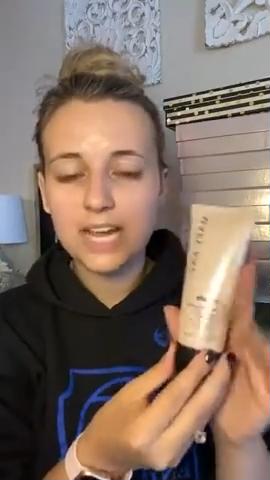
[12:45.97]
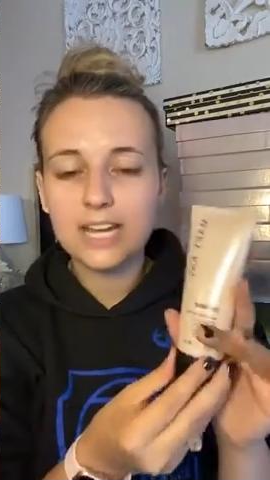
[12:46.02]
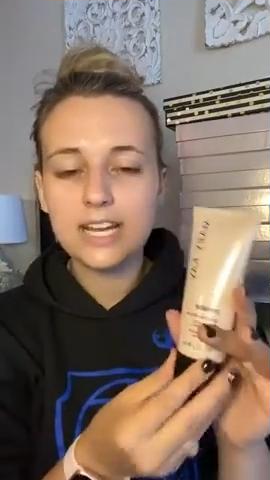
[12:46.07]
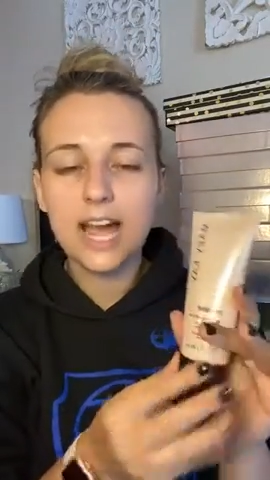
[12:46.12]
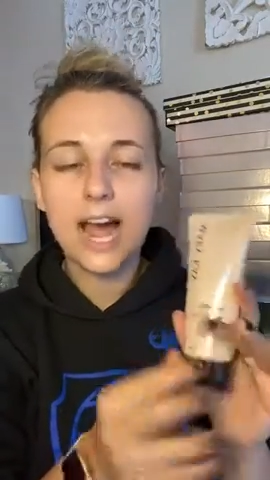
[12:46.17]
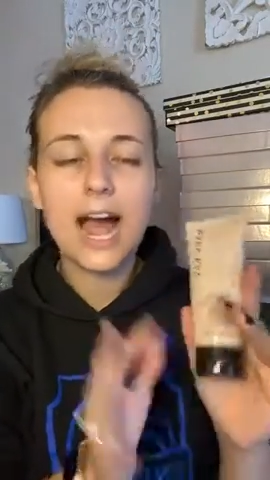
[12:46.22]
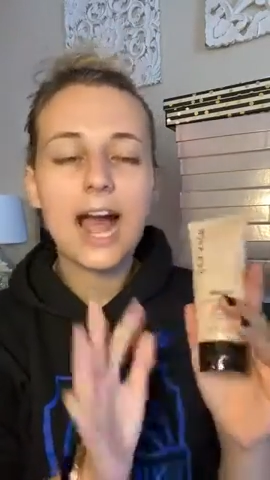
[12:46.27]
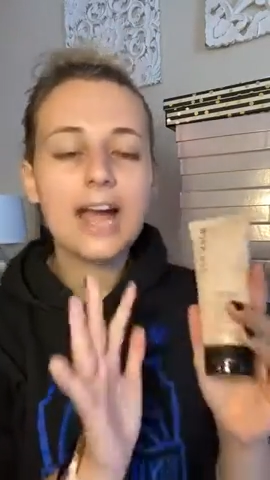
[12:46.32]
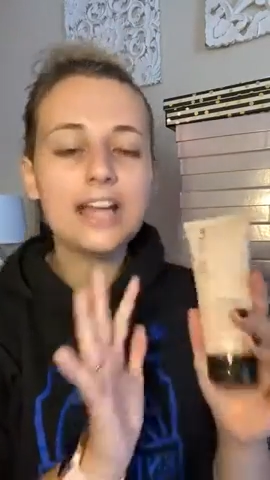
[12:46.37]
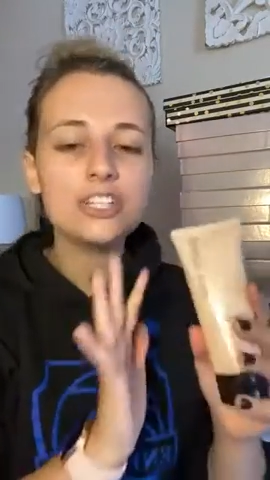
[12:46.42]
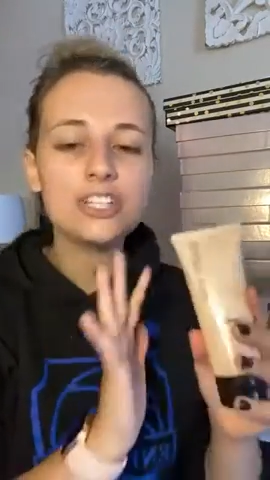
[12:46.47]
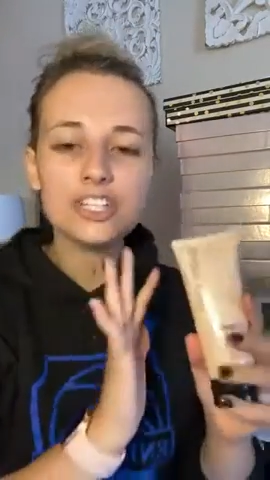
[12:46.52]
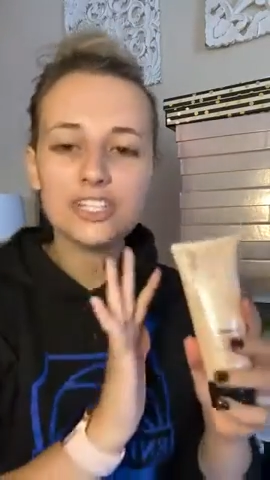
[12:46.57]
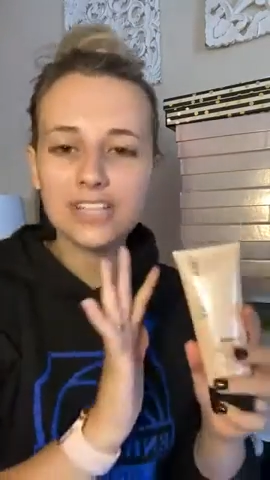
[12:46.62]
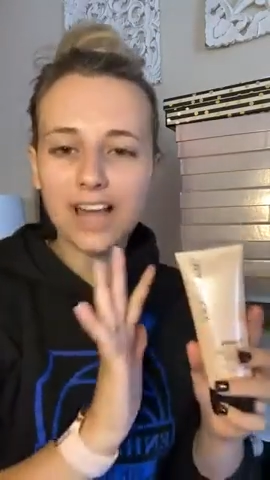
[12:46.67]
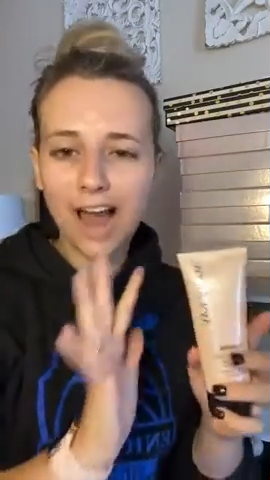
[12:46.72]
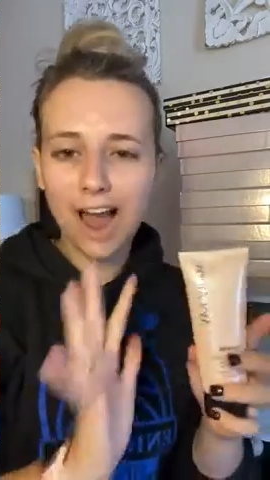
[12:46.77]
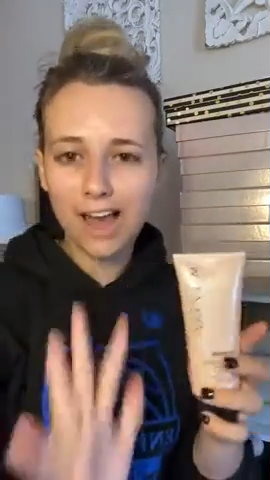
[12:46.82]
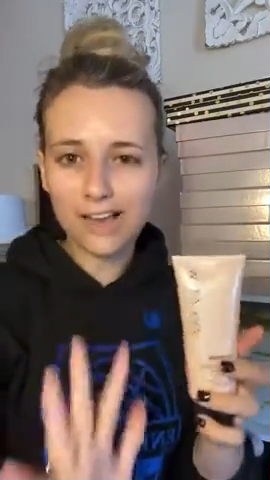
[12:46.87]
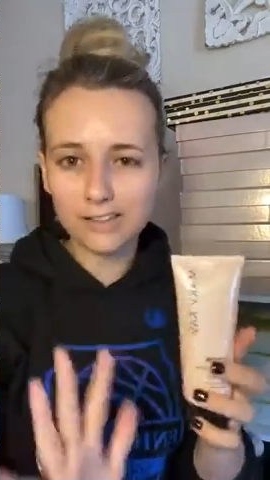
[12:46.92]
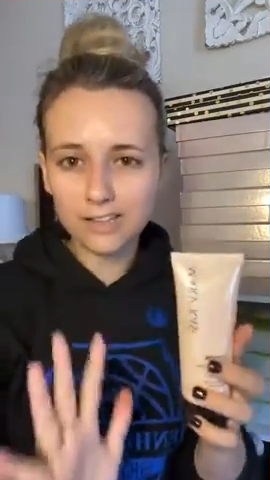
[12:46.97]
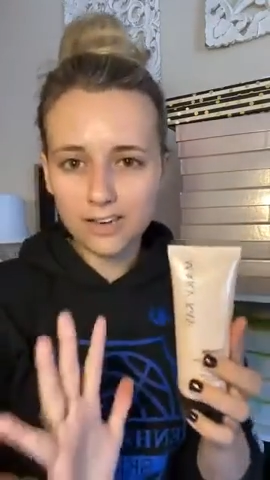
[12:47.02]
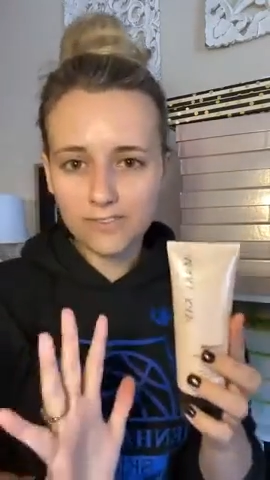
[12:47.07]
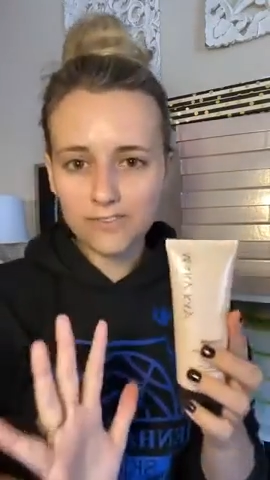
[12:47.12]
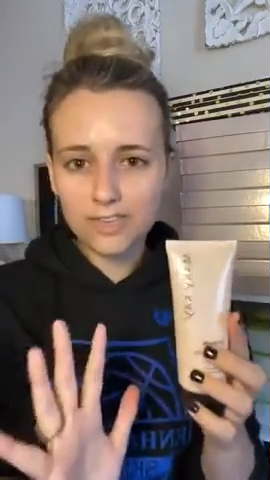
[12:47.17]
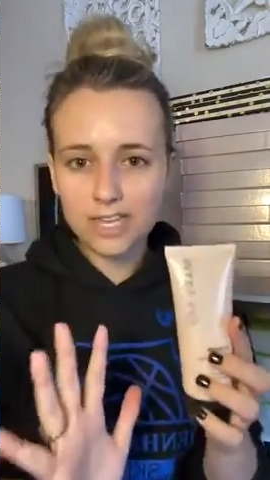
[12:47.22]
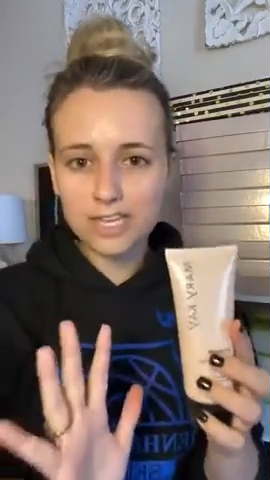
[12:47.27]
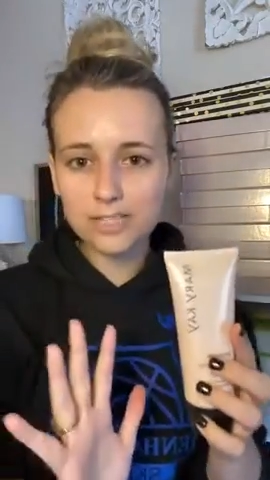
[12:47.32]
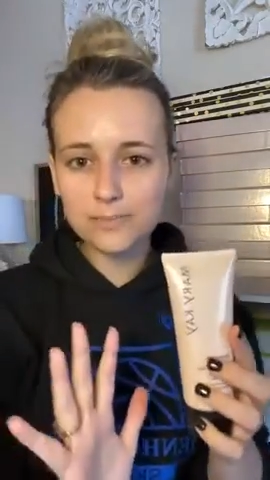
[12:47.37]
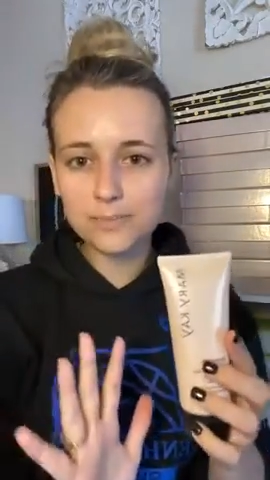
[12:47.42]
And I
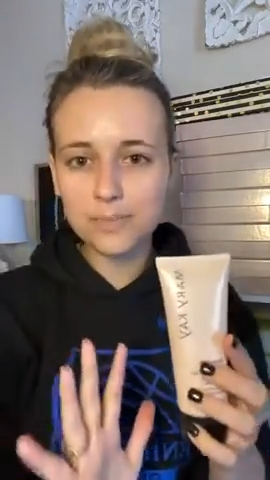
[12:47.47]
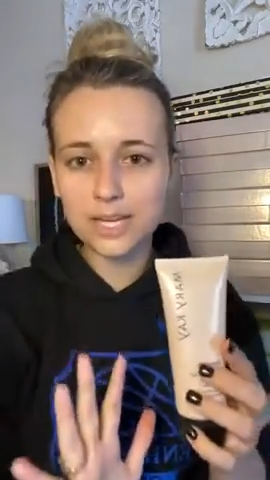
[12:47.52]
love this